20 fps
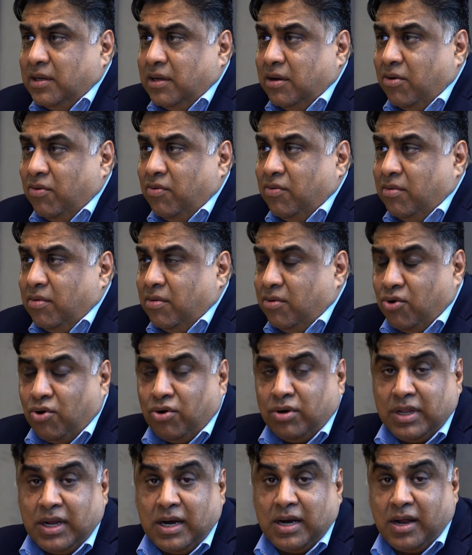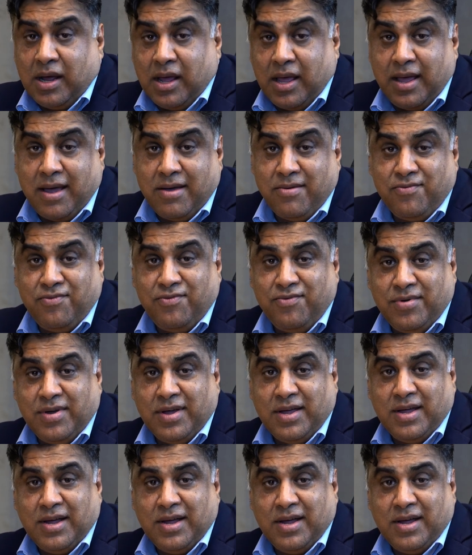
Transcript: not that I have